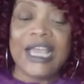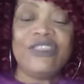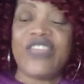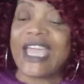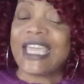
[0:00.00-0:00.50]

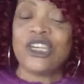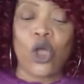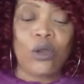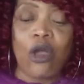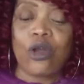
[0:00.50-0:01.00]
They can
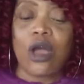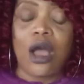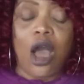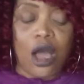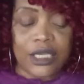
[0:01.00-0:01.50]
no longer
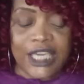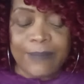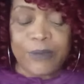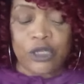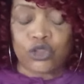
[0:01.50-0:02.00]

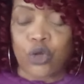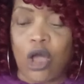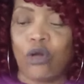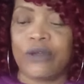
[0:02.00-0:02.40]
keep control